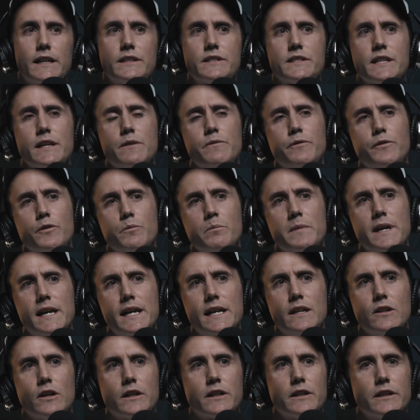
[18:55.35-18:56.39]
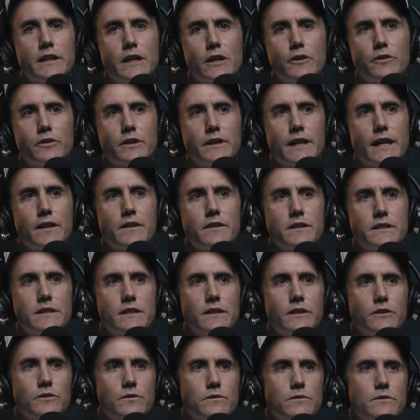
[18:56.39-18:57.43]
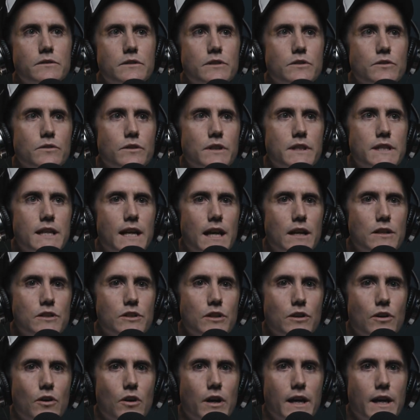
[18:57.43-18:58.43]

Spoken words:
and see for me, like I go on another little sort of tangent.